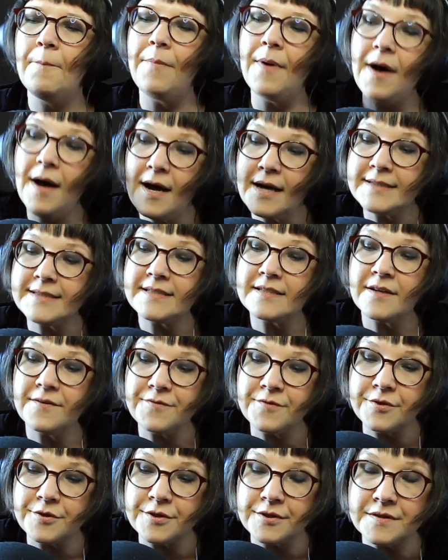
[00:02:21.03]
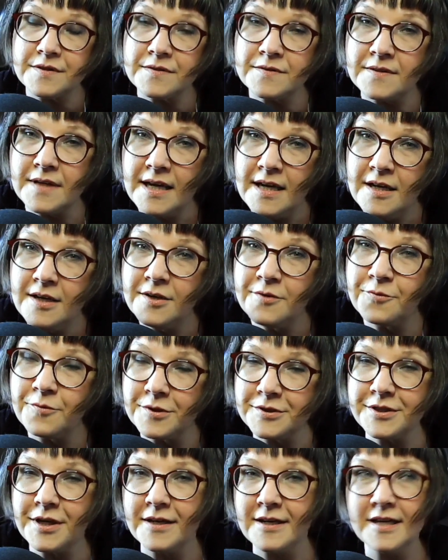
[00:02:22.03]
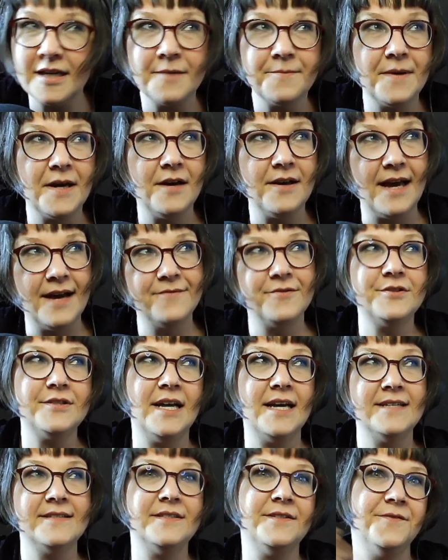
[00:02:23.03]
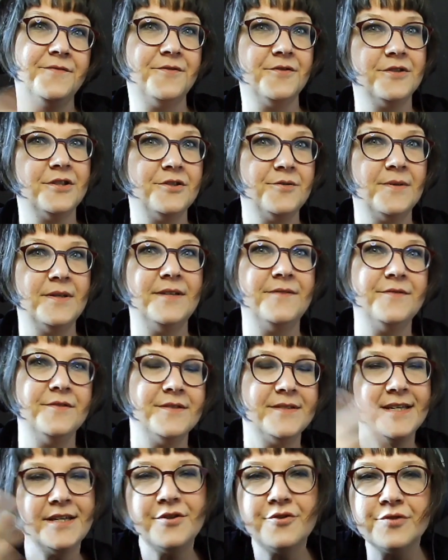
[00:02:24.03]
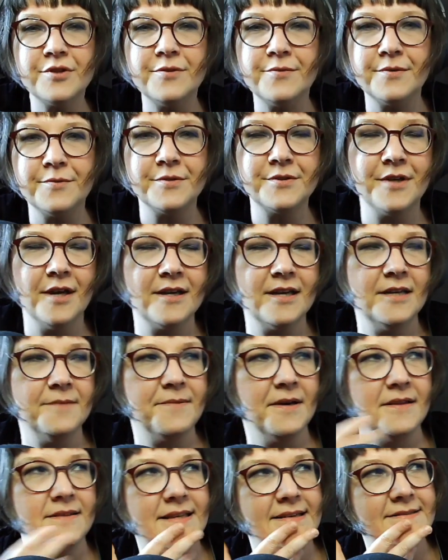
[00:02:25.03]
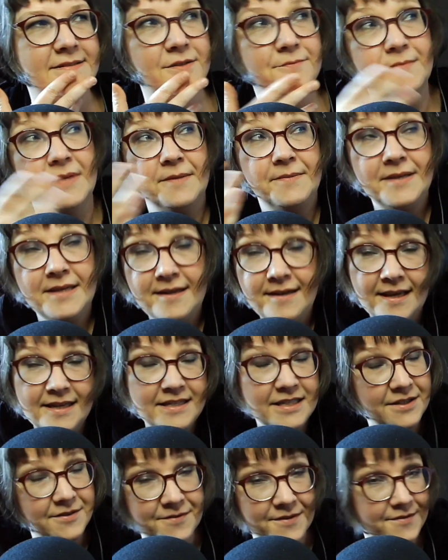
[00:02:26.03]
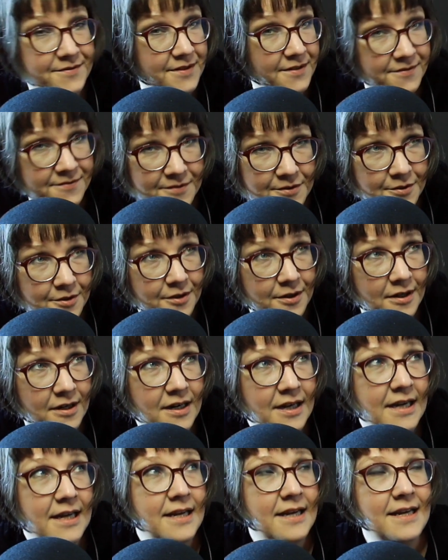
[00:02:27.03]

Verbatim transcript: But of course, we're talking about advertising for the 21st century when we're talking about that. So maybe in 1954,